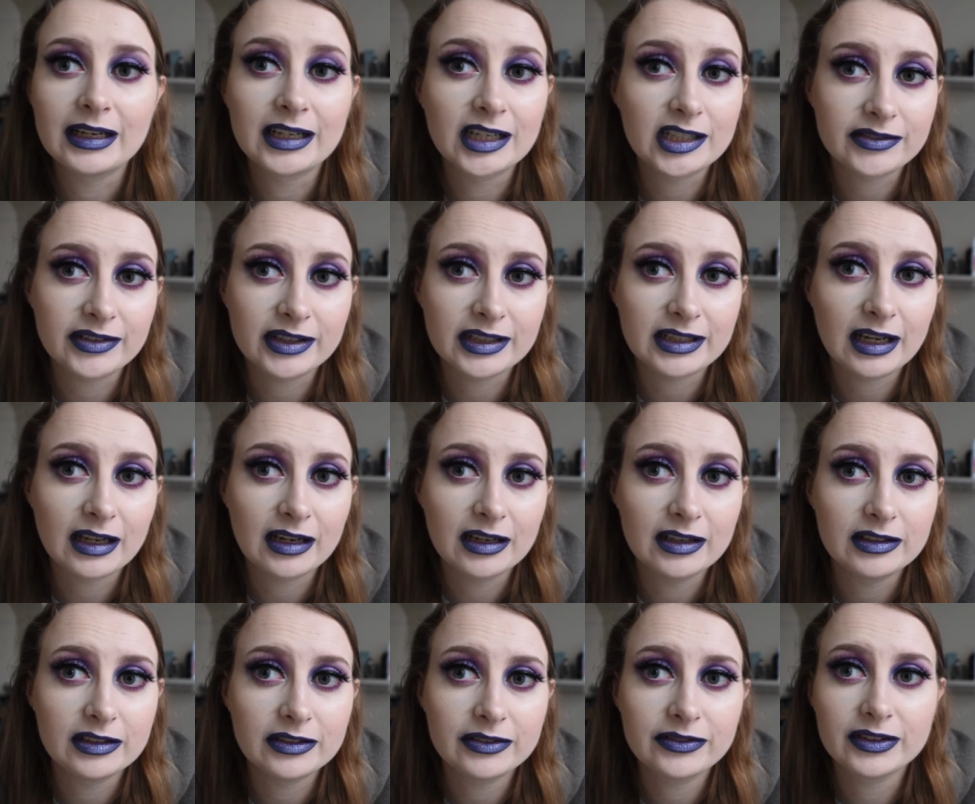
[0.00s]
an advent
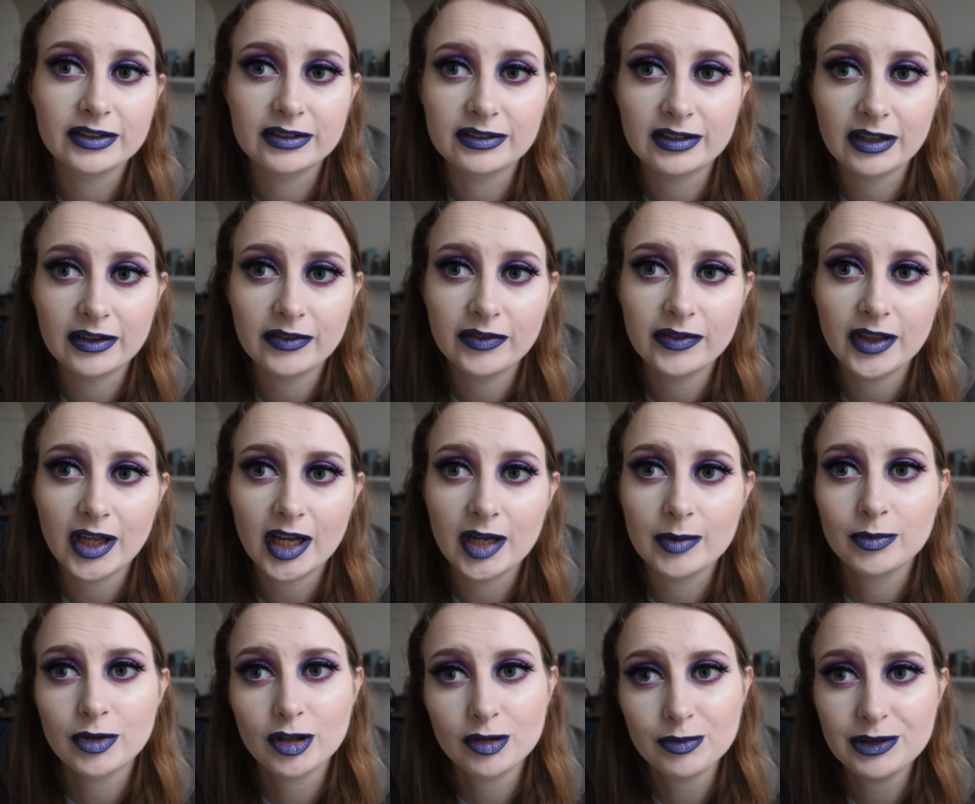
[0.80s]
calendar for stuff that
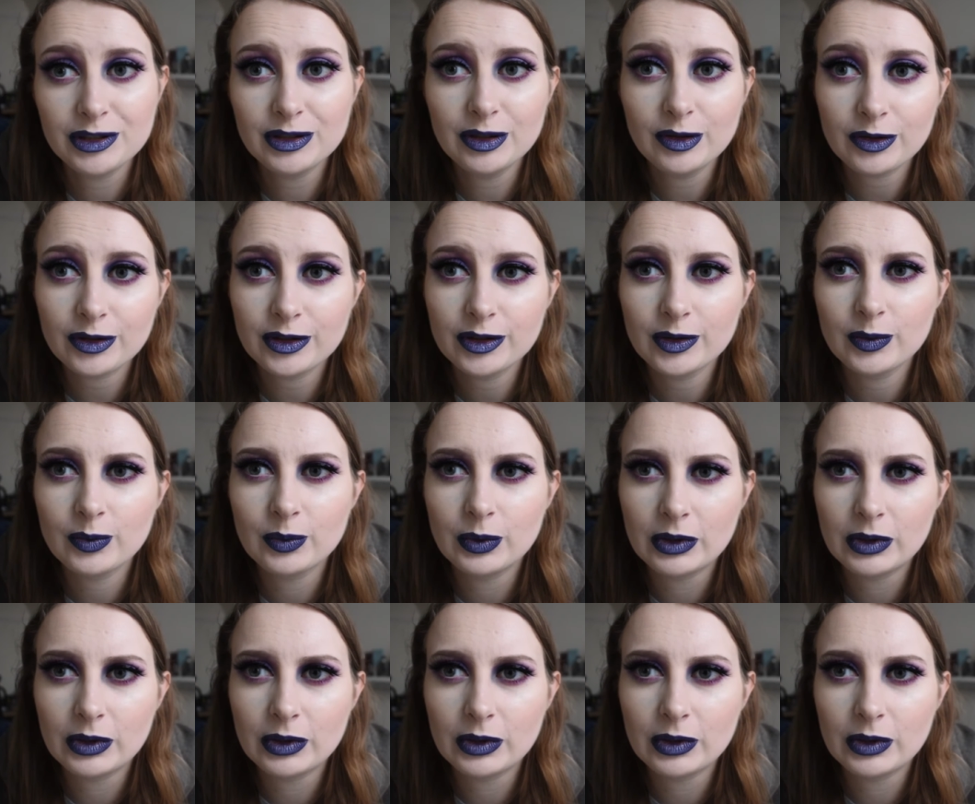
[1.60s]
I'm probably not going to